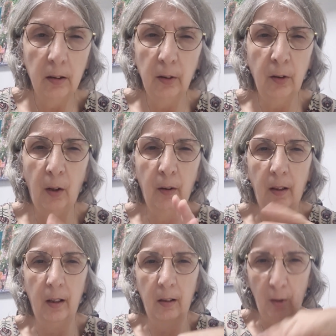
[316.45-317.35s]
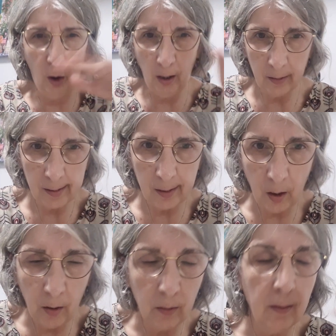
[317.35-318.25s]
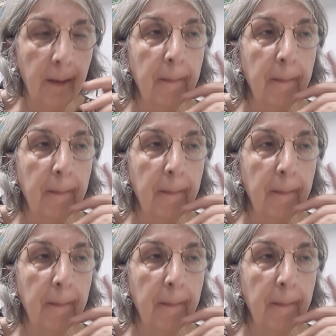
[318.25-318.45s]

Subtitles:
you know, the dollar store.